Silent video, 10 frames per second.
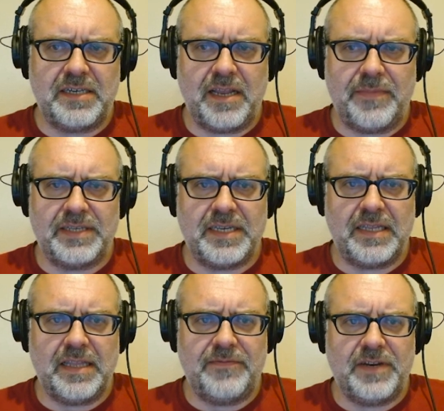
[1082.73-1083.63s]
him as he
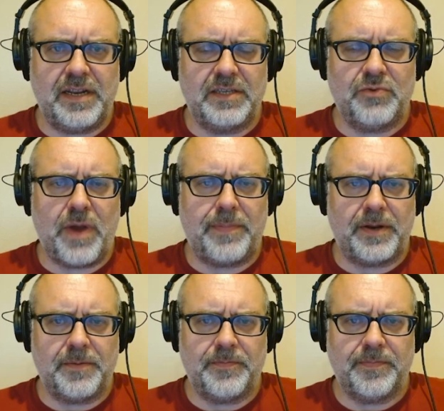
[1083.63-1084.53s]
lifted his
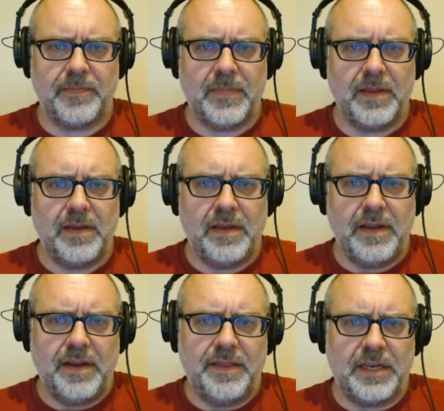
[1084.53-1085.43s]
weapon.
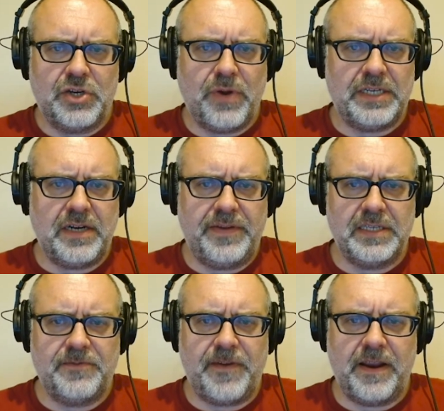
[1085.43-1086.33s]
The twitch of
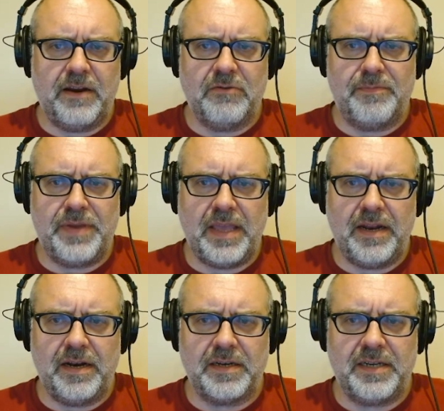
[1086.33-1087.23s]
his finger
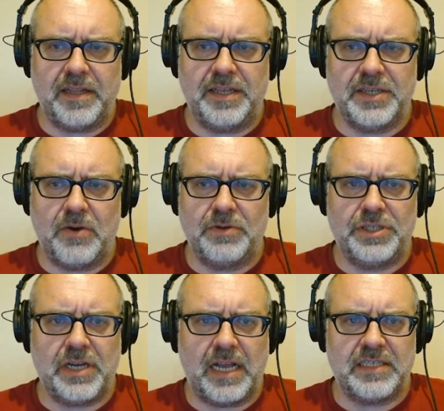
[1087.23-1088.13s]
repeated until his own
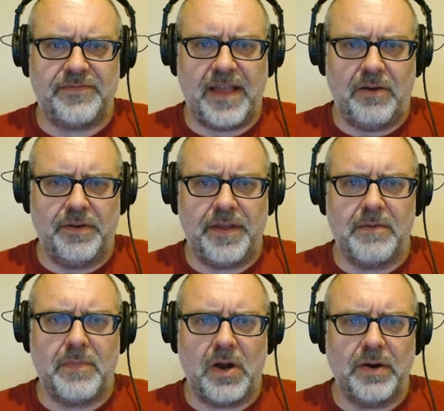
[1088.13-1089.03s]
shots found their
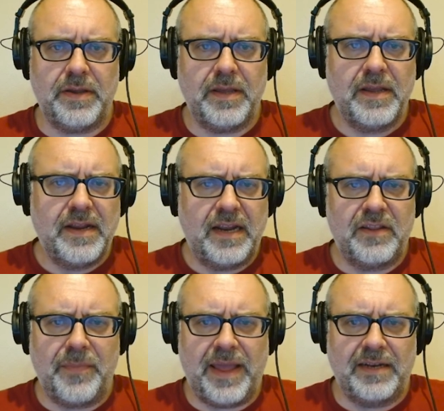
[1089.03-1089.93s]
mark, and
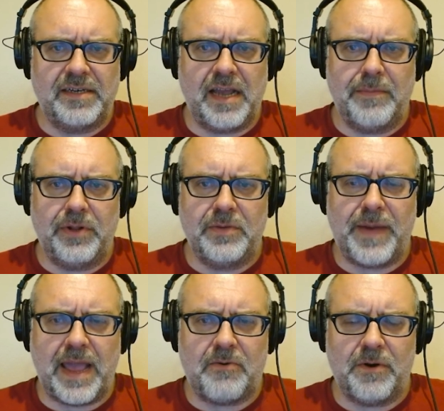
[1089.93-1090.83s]
the man tumbled
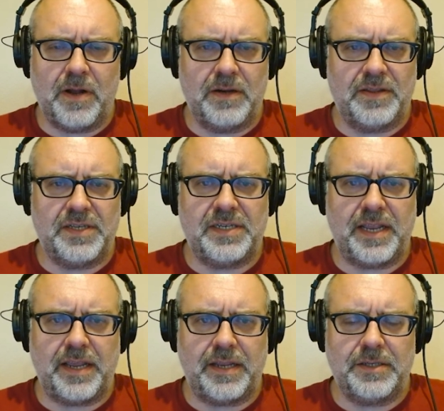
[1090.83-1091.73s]
backward onto the
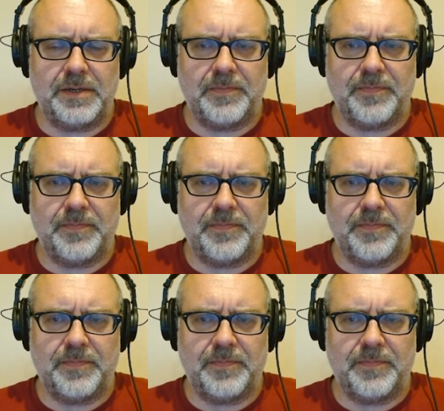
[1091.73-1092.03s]
stage.